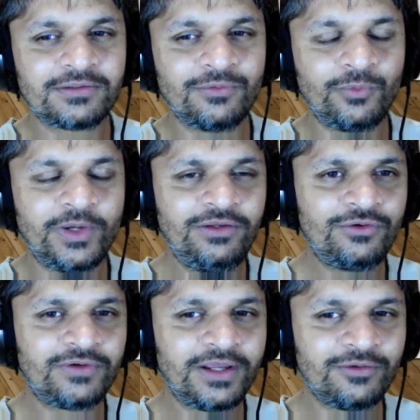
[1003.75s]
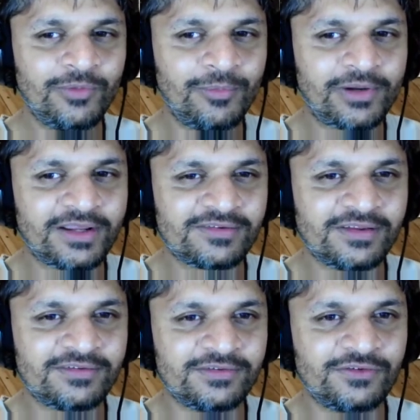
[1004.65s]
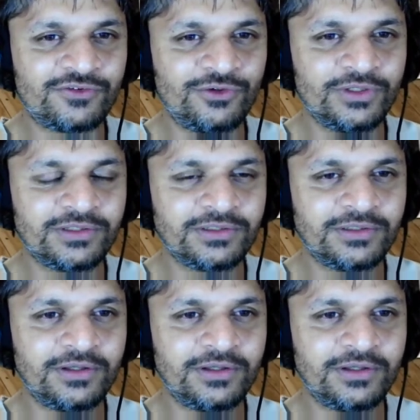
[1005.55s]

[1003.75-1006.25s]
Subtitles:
when you try to memorize this as a student,